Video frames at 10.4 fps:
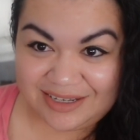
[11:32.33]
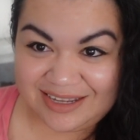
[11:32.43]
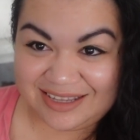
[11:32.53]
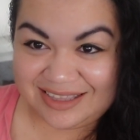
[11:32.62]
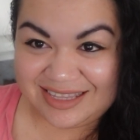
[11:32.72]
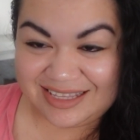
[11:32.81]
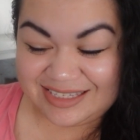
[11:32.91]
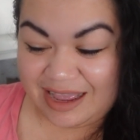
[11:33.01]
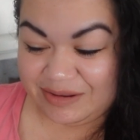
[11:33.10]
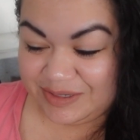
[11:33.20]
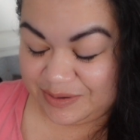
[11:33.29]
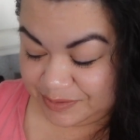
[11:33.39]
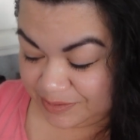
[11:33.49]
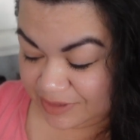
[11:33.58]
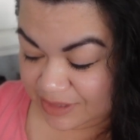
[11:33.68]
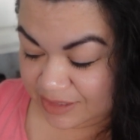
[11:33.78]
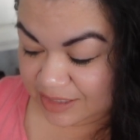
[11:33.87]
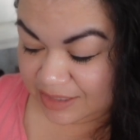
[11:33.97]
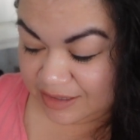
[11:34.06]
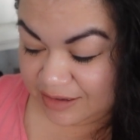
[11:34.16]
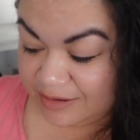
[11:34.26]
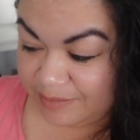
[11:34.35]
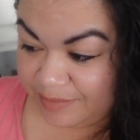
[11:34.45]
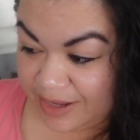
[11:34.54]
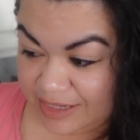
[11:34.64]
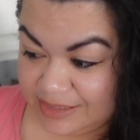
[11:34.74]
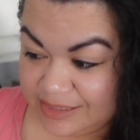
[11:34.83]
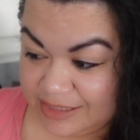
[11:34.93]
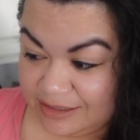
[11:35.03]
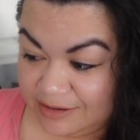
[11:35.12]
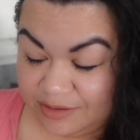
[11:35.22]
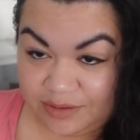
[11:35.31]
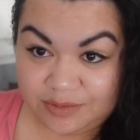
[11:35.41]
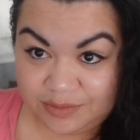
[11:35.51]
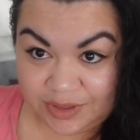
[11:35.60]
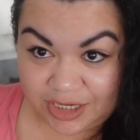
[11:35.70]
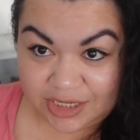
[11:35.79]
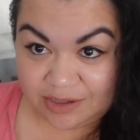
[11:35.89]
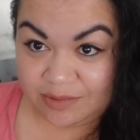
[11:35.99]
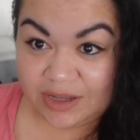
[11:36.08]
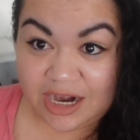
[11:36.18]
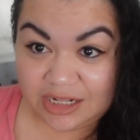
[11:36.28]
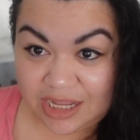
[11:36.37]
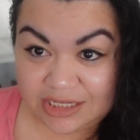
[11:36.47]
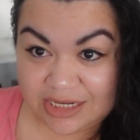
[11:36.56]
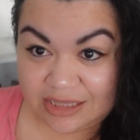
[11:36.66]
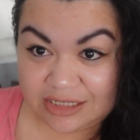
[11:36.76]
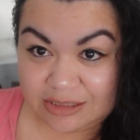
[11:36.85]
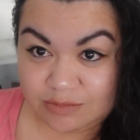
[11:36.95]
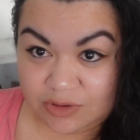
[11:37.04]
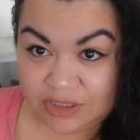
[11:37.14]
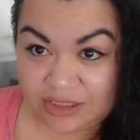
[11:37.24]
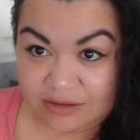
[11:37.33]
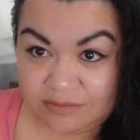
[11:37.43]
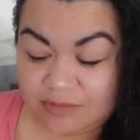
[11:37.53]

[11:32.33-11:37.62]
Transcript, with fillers: in this household, but uh, we are, we got a lot done this morning.